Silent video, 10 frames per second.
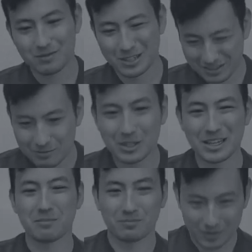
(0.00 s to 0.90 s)
Good,
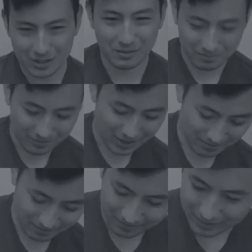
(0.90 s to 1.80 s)
good game, good game. Yeah,
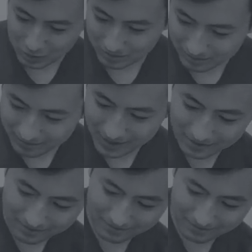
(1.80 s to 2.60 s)
that was, yeah.